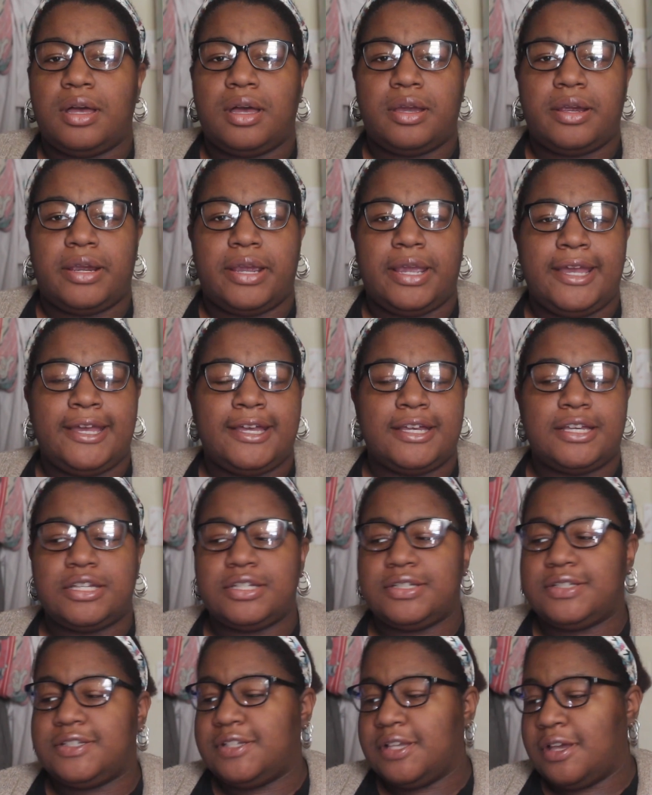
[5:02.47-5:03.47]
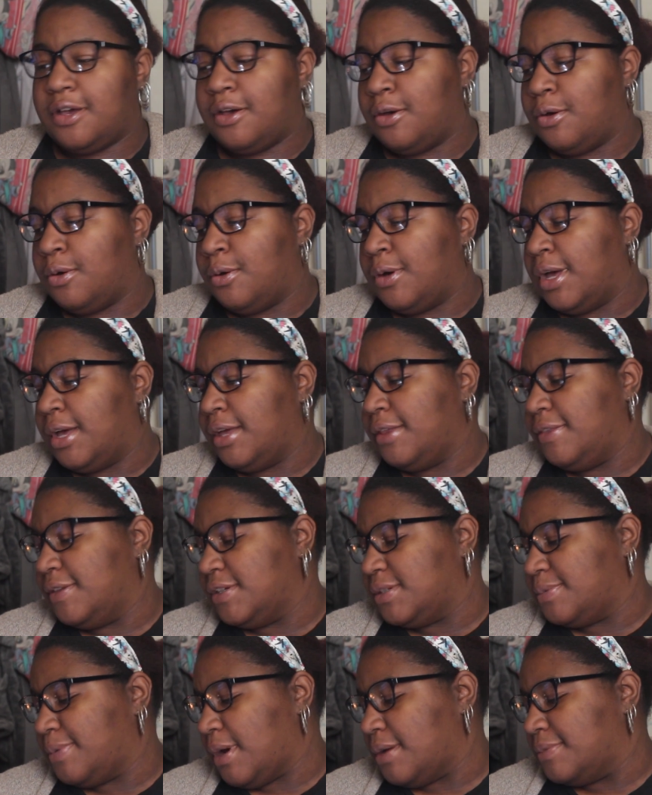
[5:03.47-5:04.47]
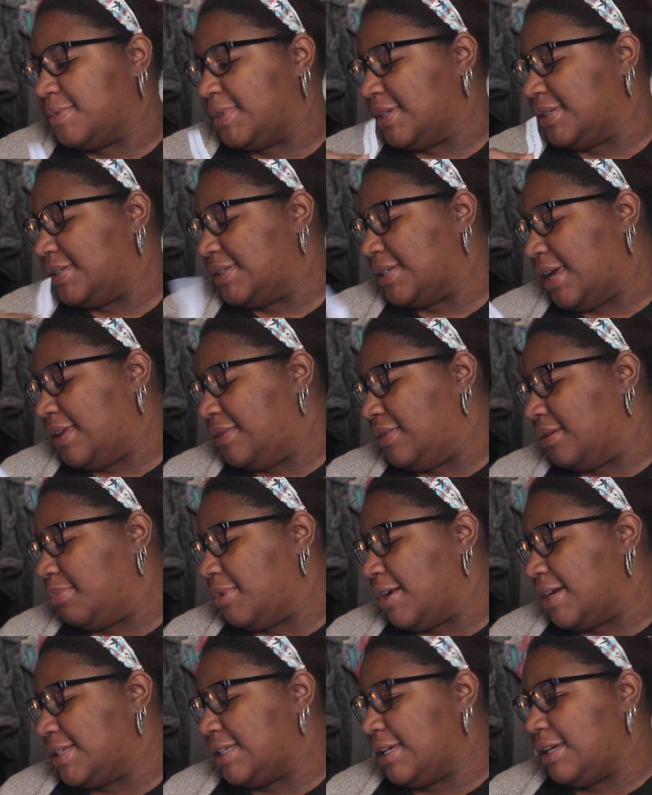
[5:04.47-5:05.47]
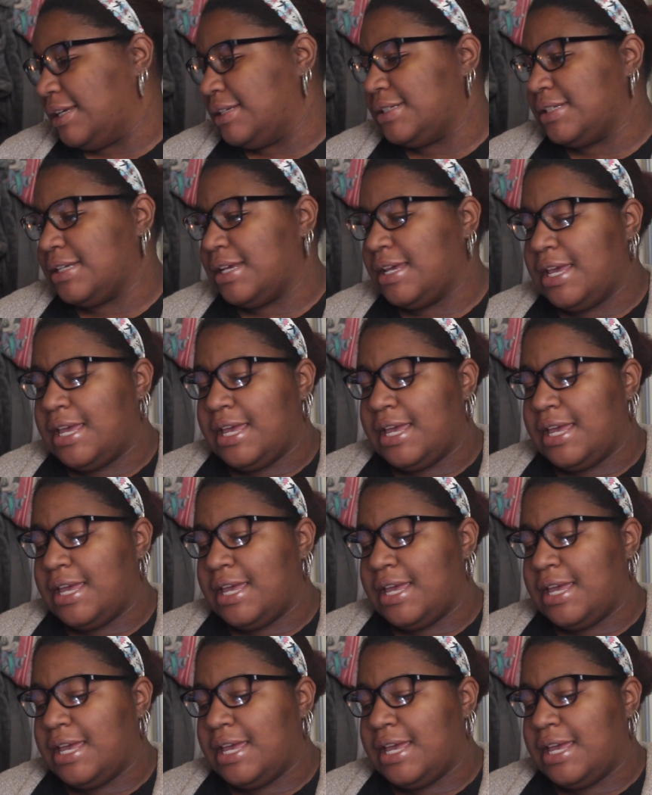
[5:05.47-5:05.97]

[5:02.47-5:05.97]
Alright, so this prompt says set in the present,